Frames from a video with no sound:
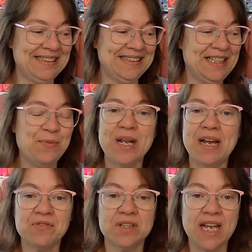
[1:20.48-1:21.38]
went
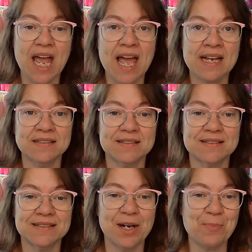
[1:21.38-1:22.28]
after the cats
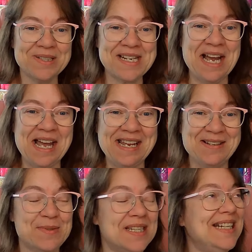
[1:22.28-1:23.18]
a couple
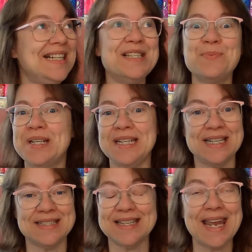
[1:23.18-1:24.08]
times. It is what it
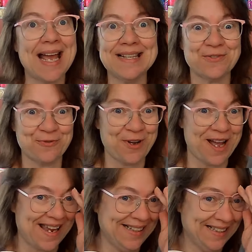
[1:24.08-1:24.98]
is. The cats are
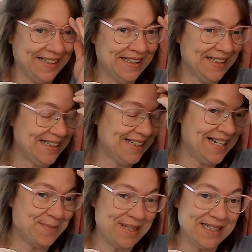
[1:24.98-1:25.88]
fine.
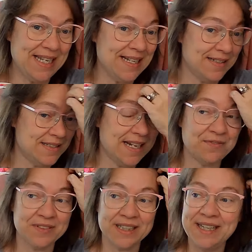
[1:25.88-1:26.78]
I mean, they
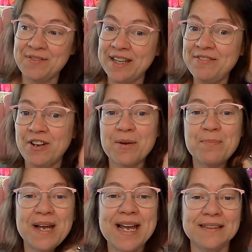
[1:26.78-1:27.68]
definitely, if they fought
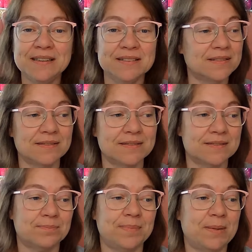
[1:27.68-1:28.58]
back,
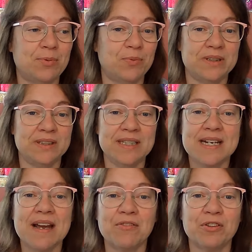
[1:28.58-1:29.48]
Bubba would
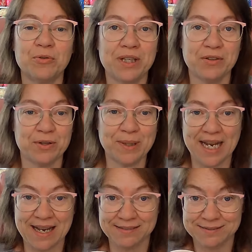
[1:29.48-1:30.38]
never go near them
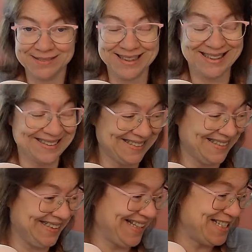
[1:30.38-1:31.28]
again.
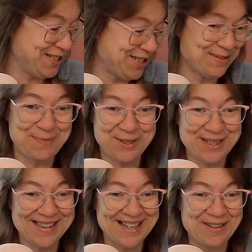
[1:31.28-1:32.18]
Let's just put
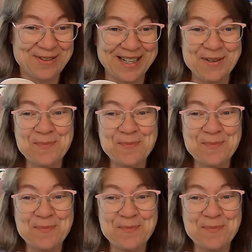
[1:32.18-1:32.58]
it that way.